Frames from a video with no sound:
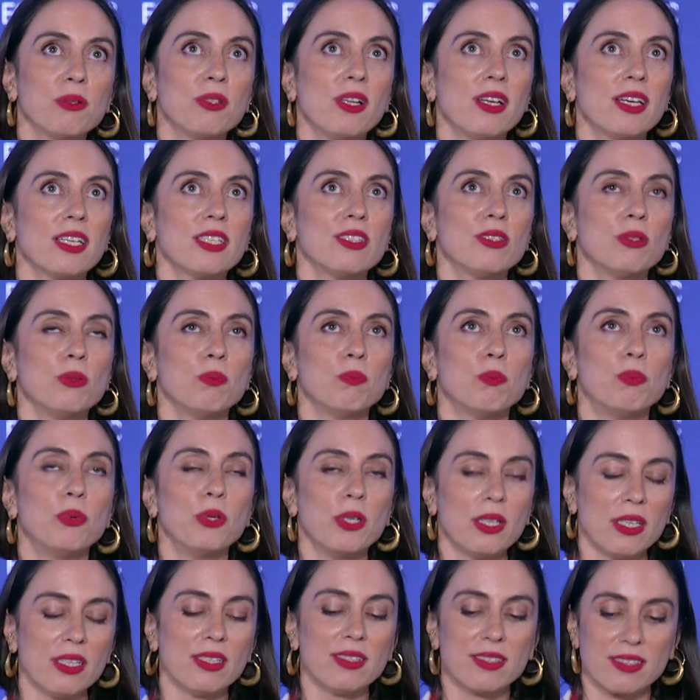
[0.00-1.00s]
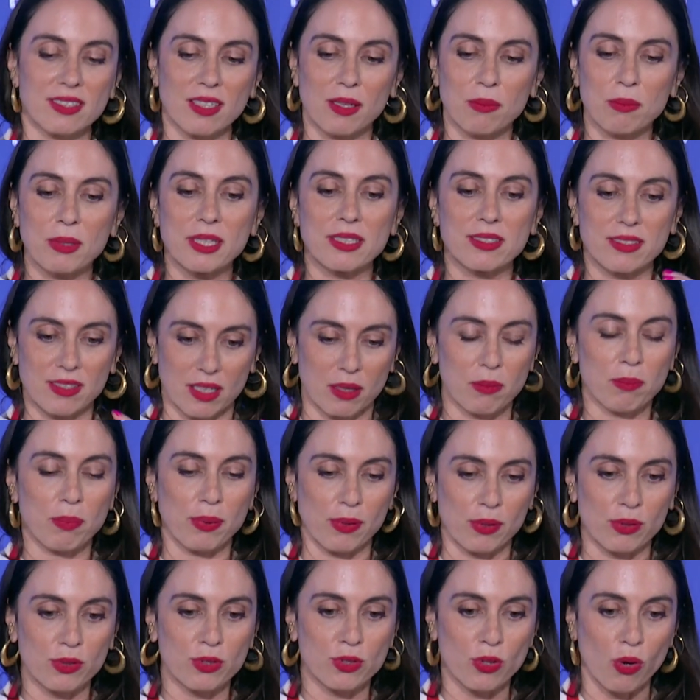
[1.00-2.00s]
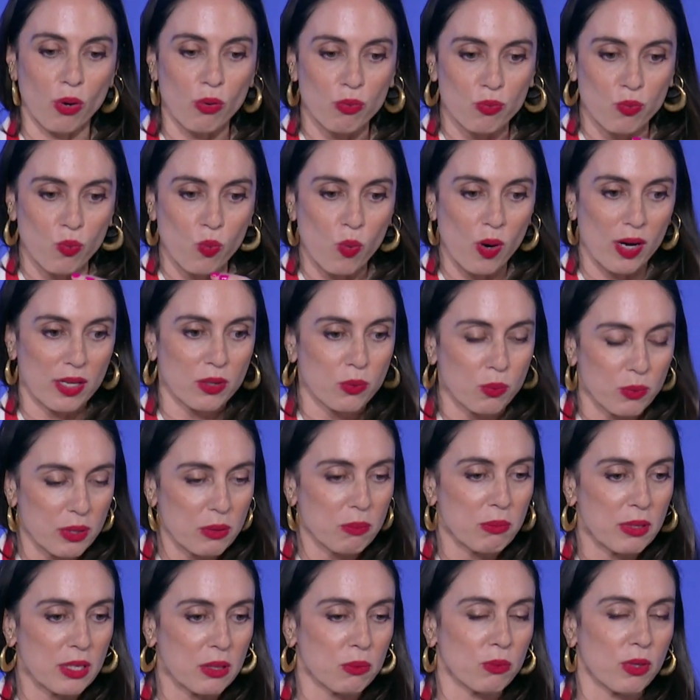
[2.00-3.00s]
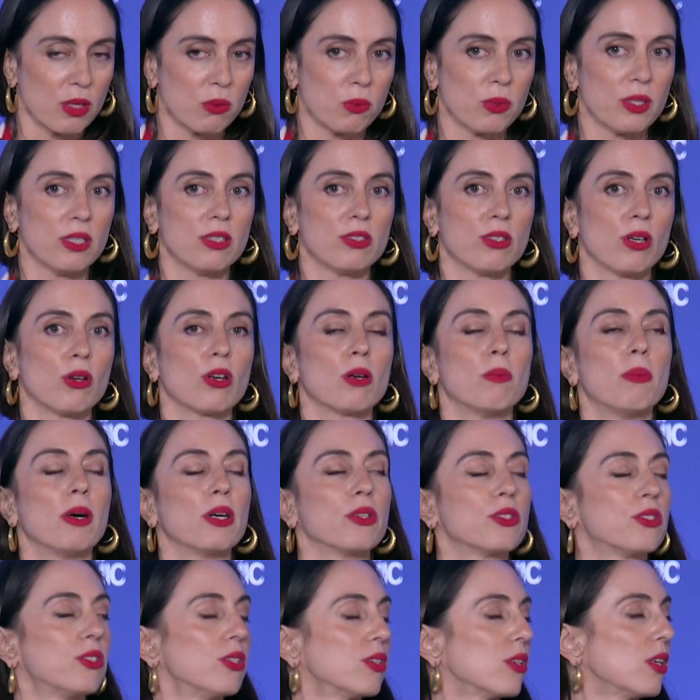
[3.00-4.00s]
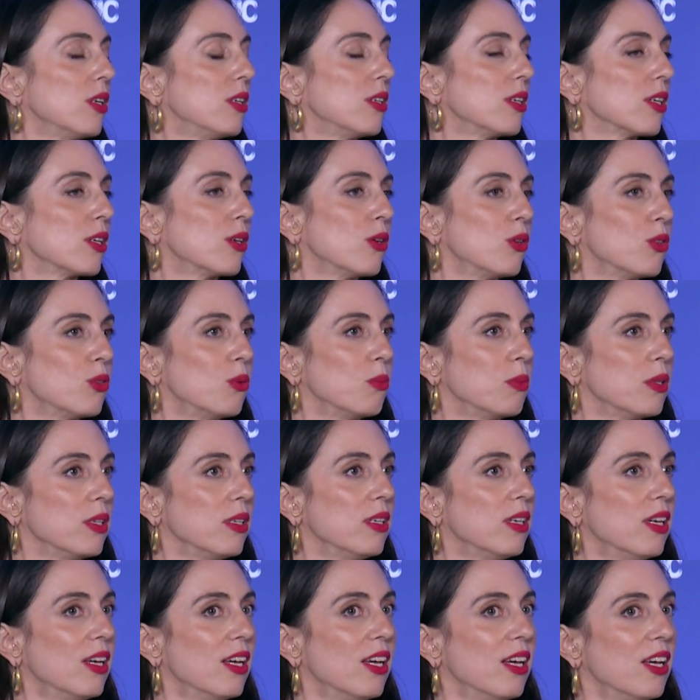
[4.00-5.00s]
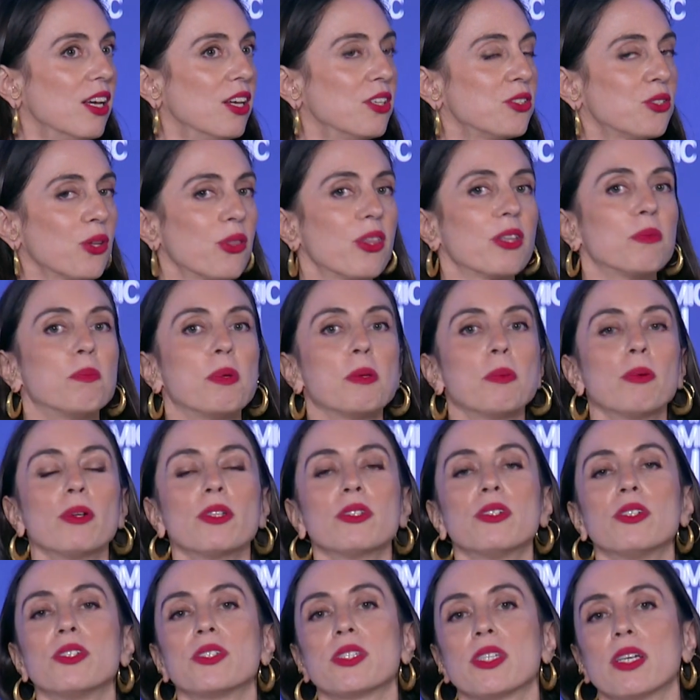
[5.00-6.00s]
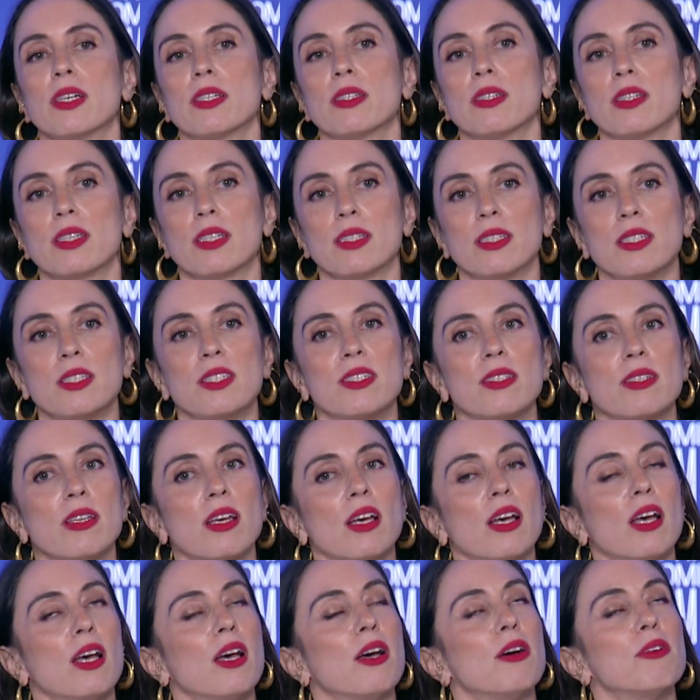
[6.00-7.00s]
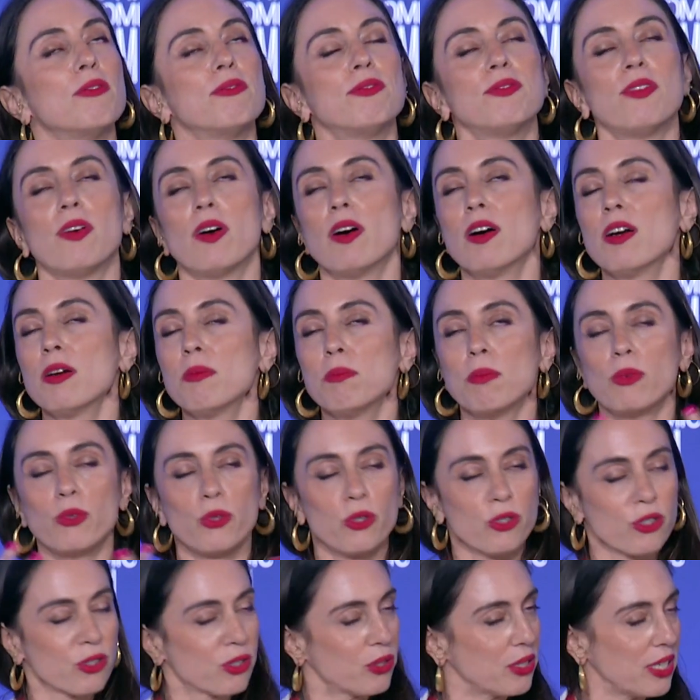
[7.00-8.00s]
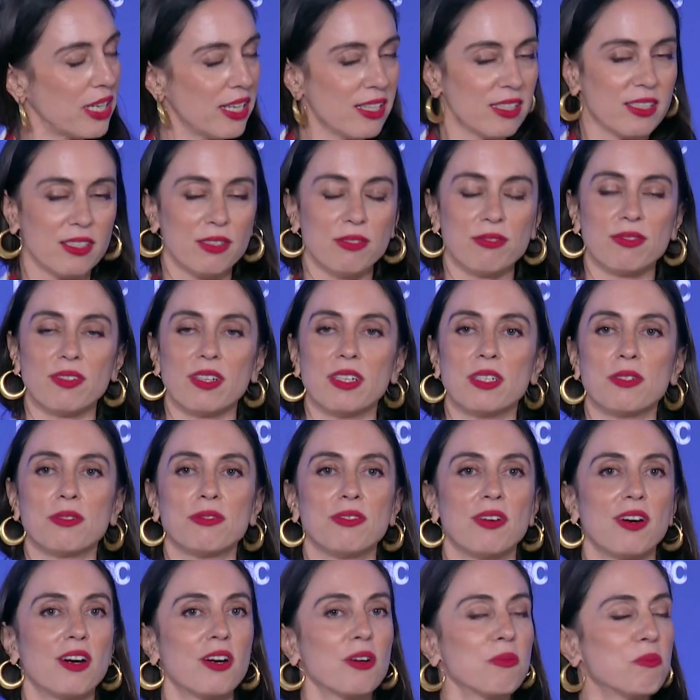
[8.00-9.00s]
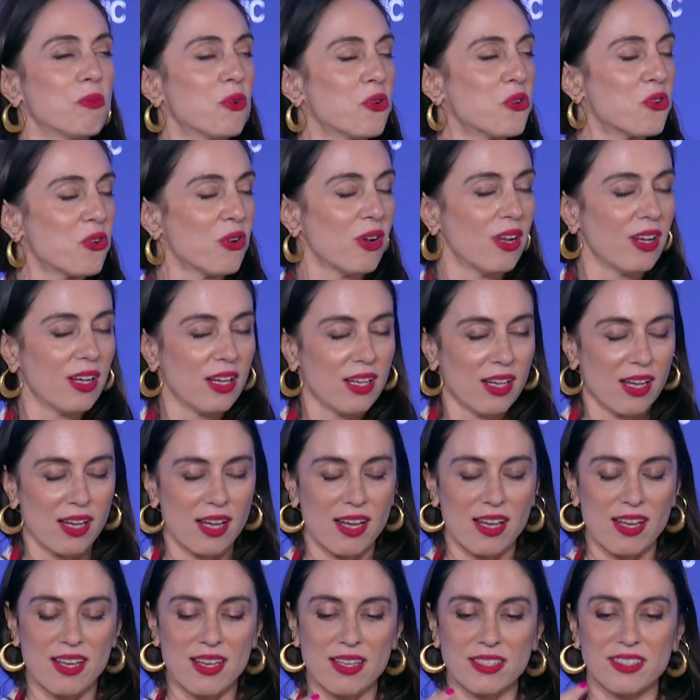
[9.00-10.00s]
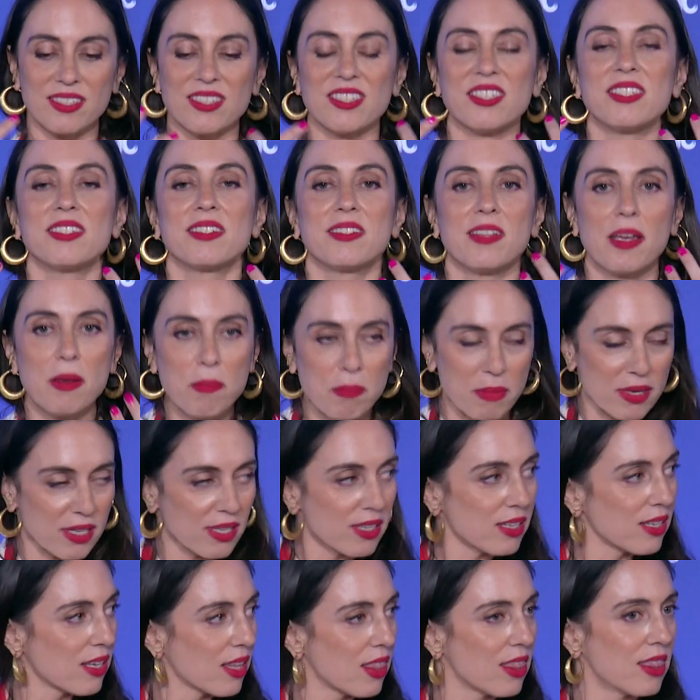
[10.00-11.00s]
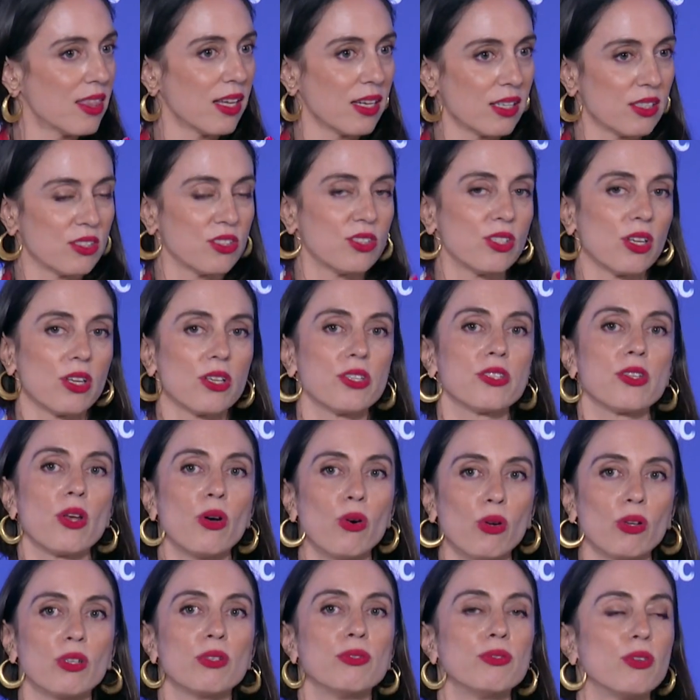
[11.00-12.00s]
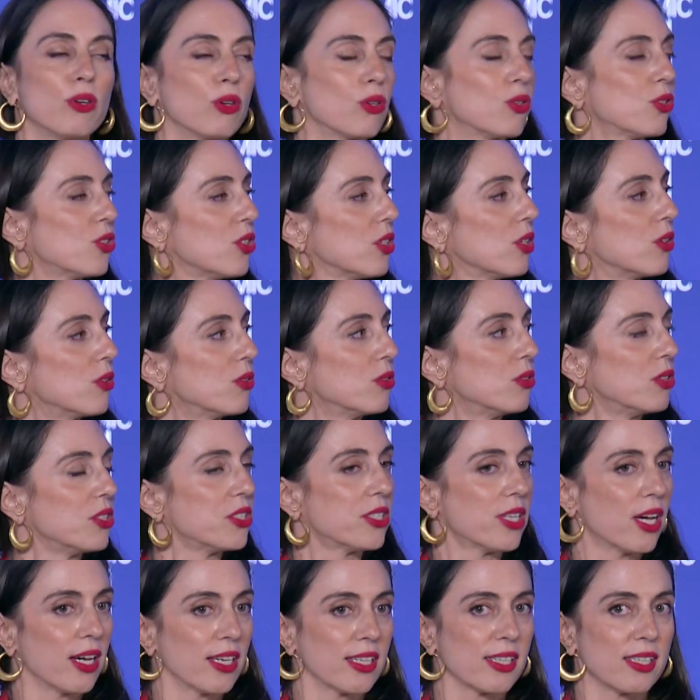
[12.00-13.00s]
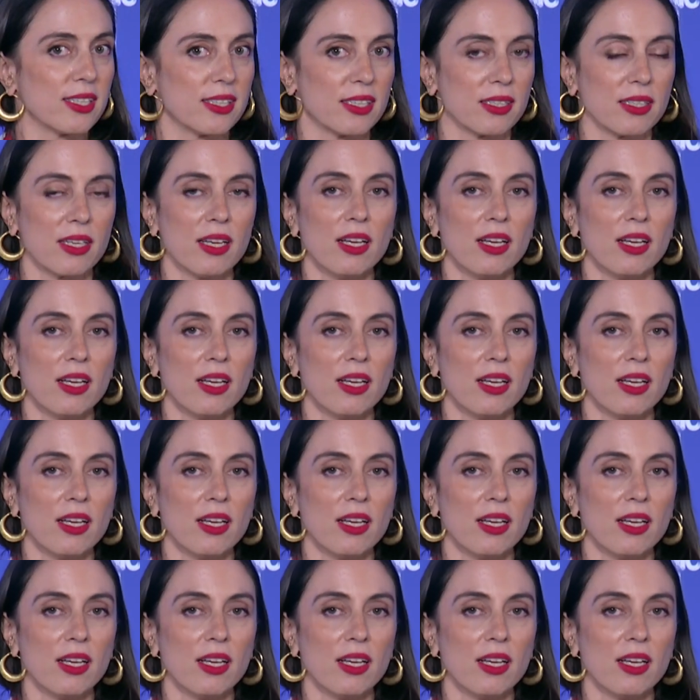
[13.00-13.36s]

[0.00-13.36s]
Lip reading: like to bring some examples of what we mean when we talk about circular economy so that people understand that it's far more creative and far more systemic than just only focusing on recycling.